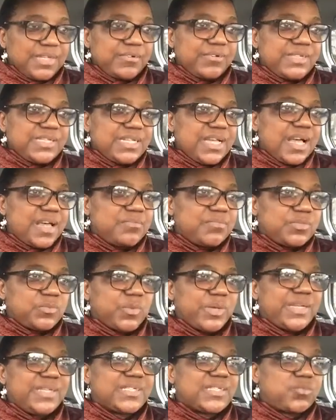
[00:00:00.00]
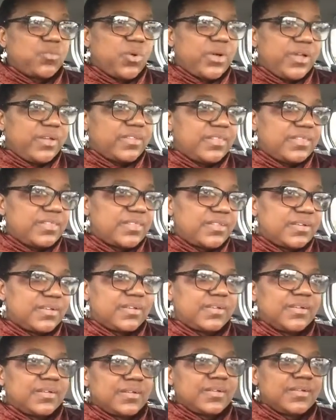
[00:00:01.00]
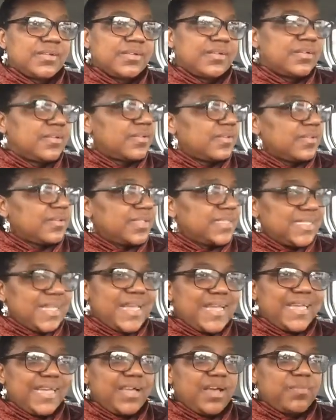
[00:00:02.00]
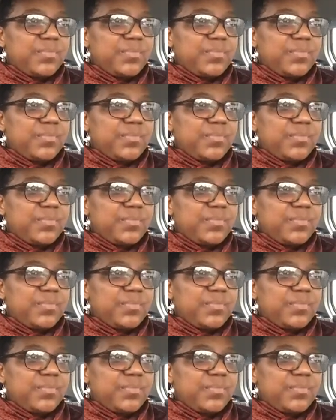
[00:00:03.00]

There are times when it's worth taking